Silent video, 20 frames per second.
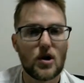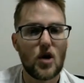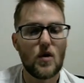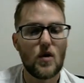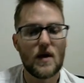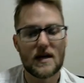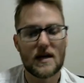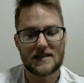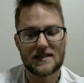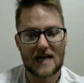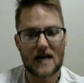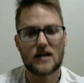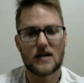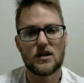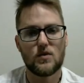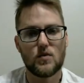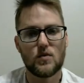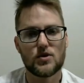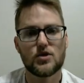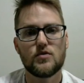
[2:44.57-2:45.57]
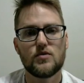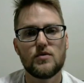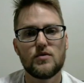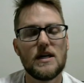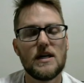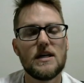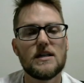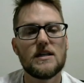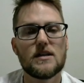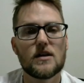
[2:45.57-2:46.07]
exactly what you
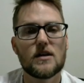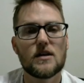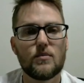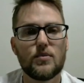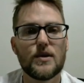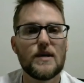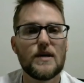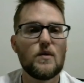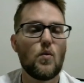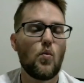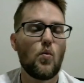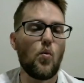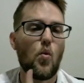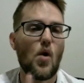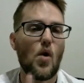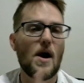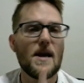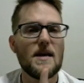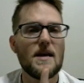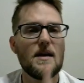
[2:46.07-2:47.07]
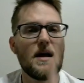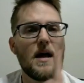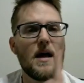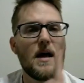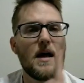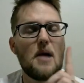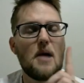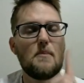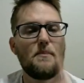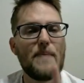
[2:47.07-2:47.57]
need to complete one
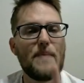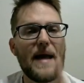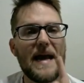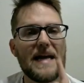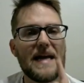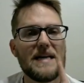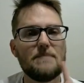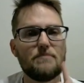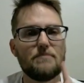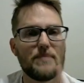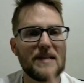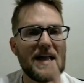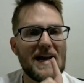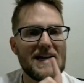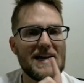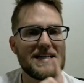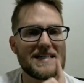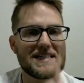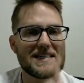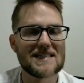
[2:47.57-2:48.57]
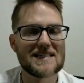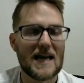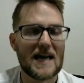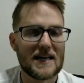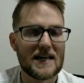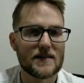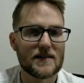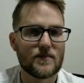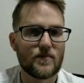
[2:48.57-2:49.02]
Baneblade set.